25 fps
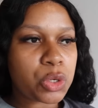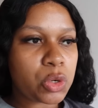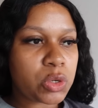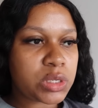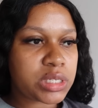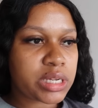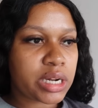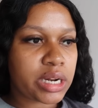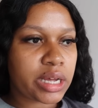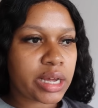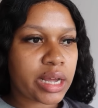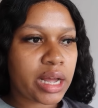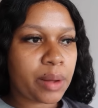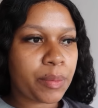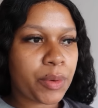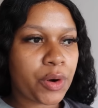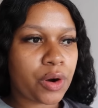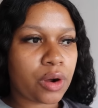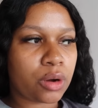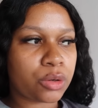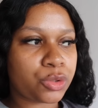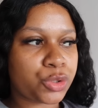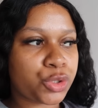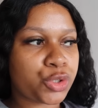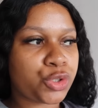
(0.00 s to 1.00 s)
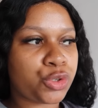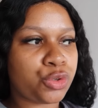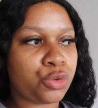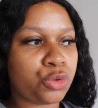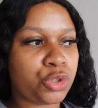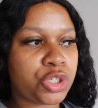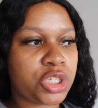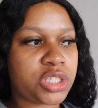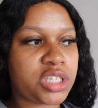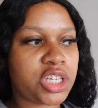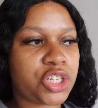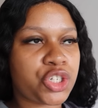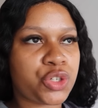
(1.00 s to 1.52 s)
Sona's gonna come around too.
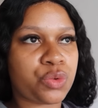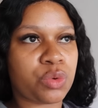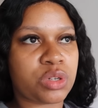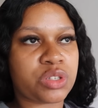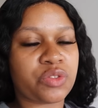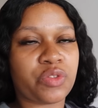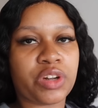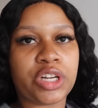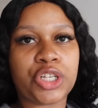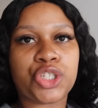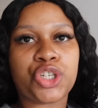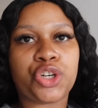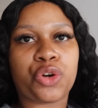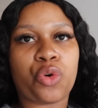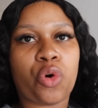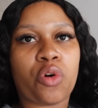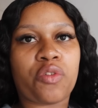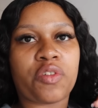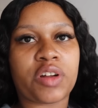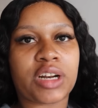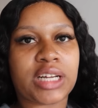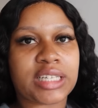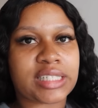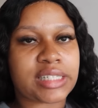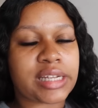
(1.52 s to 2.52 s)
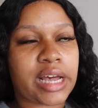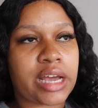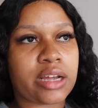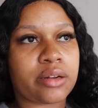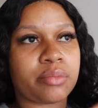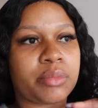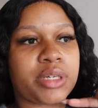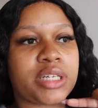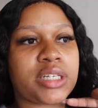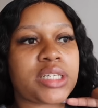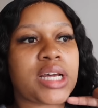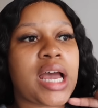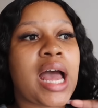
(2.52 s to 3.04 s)
She said she was finishing off an
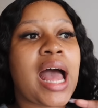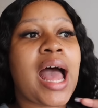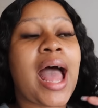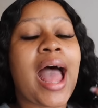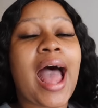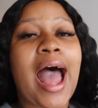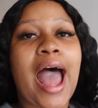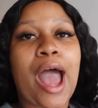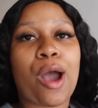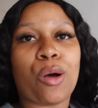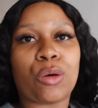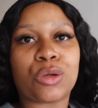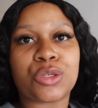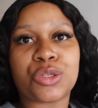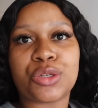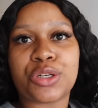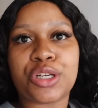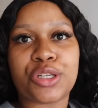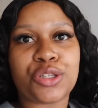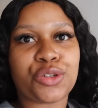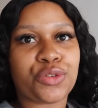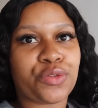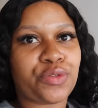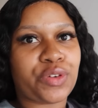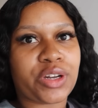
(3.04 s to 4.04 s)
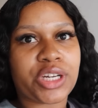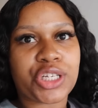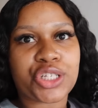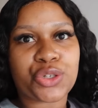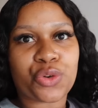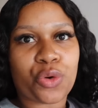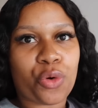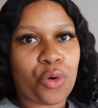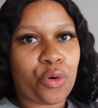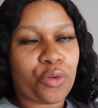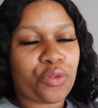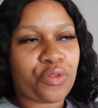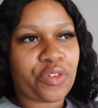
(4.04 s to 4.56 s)
assignment. I also need to finish
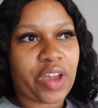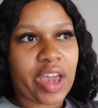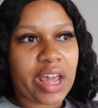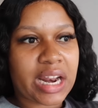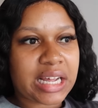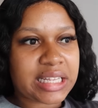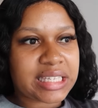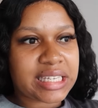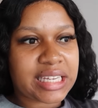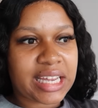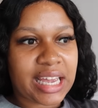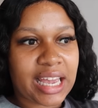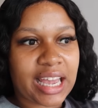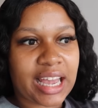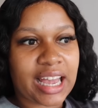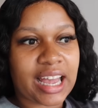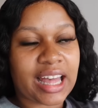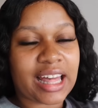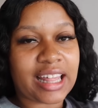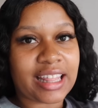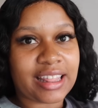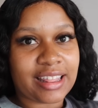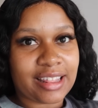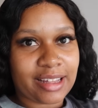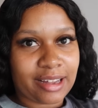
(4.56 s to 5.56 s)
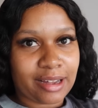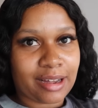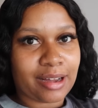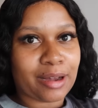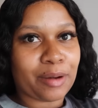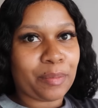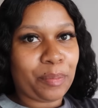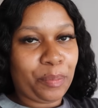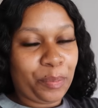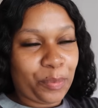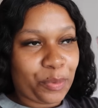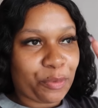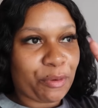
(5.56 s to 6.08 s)
off editing
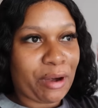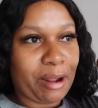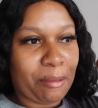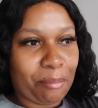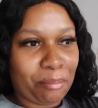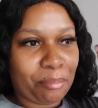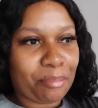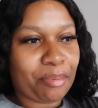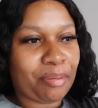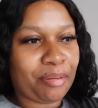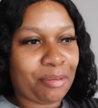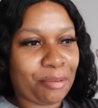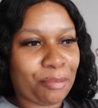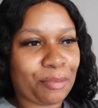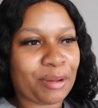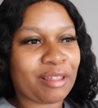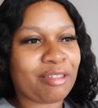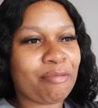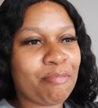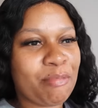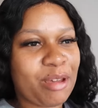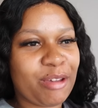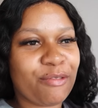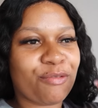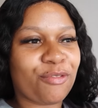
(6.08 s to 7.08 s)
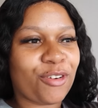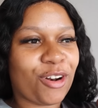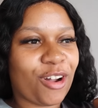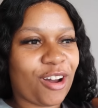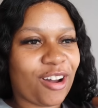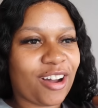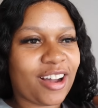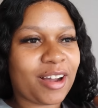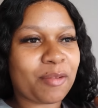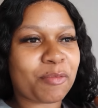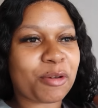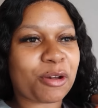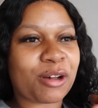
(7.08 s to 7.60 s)
the prep with me
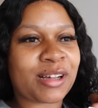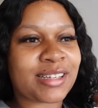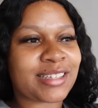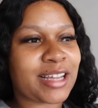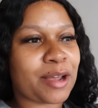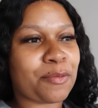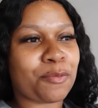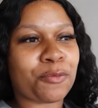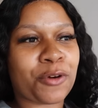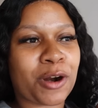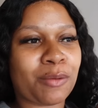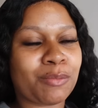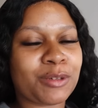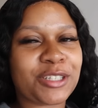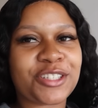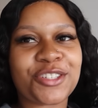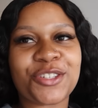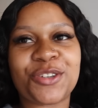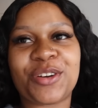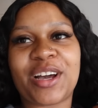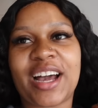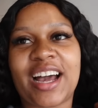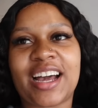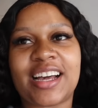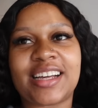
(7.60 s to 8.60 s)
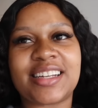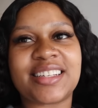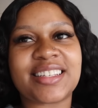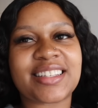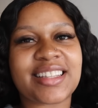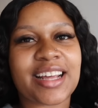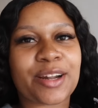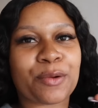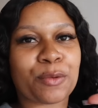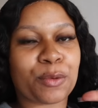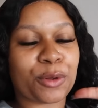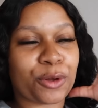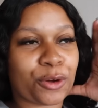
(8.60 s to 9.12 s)
vlog because I promise you guys
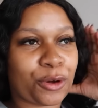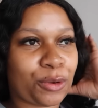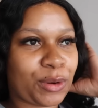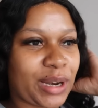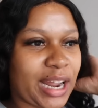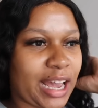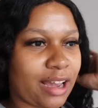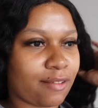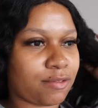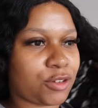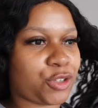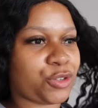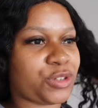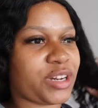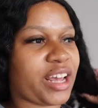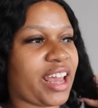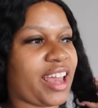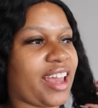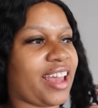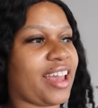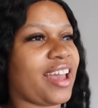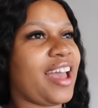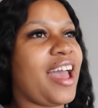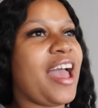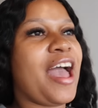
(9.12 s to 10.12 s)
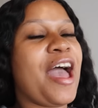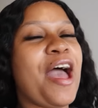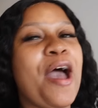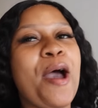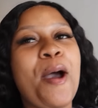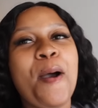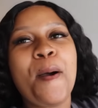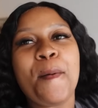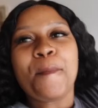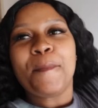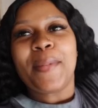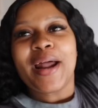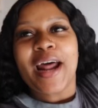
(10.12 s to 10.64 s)
that it will go live today.
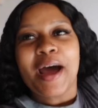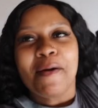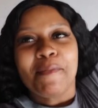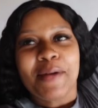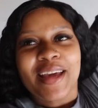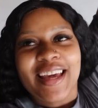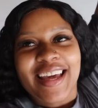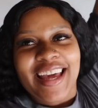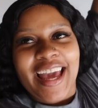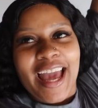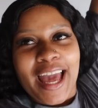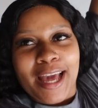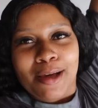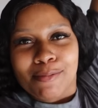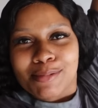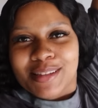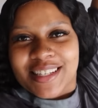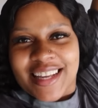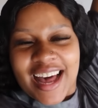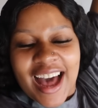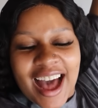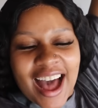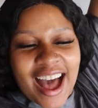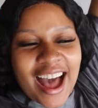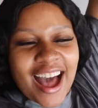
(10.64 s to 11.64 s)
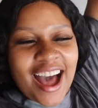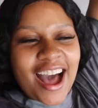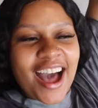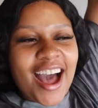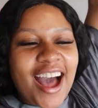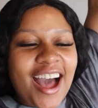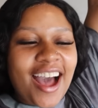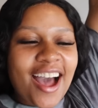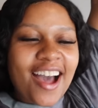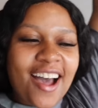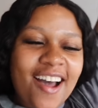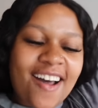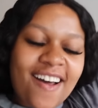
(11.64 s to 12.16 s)
But I'm in Cape
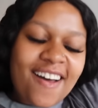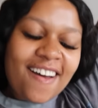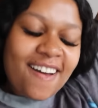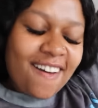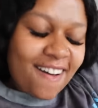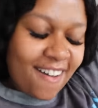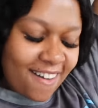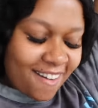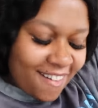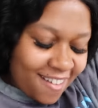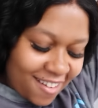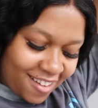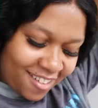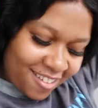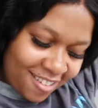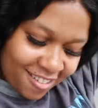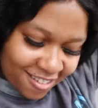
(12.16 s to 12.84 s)
Town.